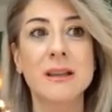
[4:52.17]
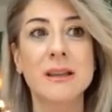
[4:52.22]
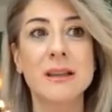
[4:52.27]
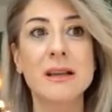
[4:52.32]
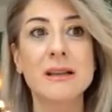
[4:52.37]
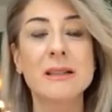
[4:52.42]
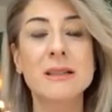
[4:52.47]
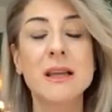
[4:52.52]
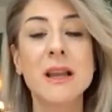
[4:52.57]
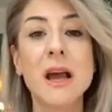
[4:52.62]

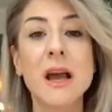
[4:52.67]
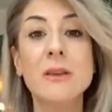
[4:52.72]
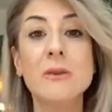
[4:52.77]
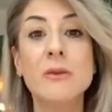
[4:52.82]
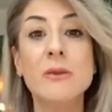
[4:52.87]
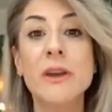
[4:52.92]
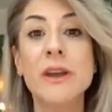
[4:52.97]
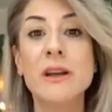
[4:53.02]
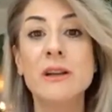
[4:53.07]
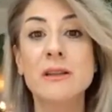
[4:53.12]
there's an
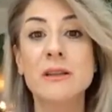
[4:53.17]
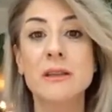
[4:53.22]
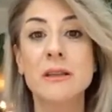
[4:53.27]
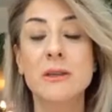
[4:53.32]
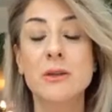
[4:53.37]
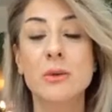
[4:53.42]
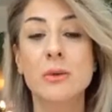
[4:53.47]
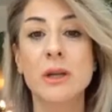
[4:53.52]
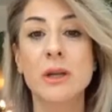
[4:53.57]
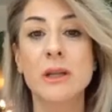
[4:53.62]
unfair
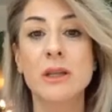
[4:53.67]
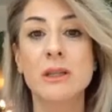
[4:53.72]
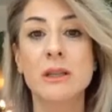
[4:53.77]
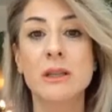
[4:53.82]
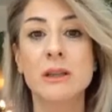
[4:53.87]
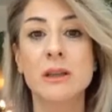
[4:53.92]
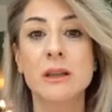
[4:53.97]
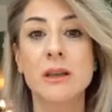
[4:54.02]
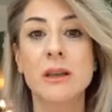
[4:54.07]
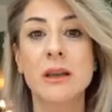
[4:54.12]

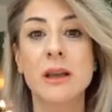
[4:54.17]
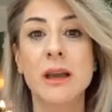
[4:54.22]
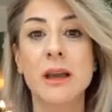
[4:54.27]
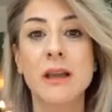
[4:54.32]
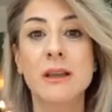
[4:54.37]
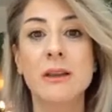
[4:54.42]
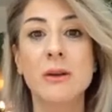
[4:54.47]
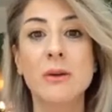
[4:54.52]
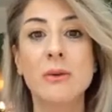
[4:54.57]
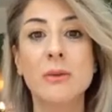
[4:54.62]
situation
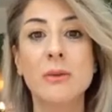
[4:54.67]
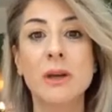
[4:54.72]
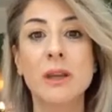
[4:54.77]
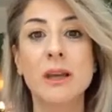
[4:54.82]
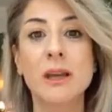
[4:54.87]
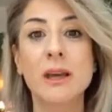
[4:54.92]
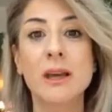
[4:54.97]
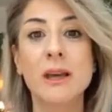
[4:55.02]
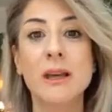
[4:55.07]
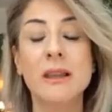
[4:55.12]
and you want
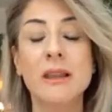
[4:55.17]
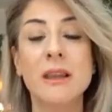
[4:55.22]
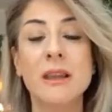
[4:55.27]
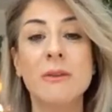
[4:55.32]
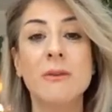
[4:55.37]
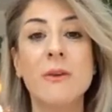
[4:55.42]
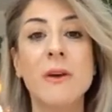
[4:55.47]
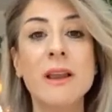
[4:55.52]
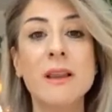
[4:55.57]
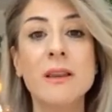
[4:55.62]
to
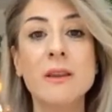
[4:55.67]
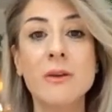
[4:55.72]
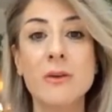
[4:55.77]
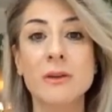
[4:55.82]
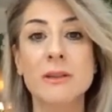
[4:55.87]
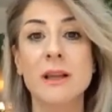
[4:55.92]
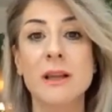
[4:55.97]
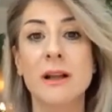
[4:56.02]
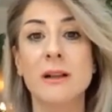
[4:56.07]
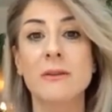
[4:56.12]
defend
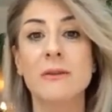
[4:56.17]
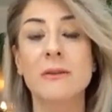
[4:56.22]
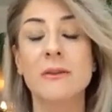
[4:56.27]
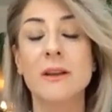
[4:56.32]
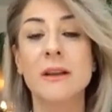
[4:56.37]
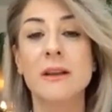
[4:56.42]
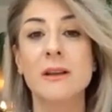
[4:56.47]
yourself,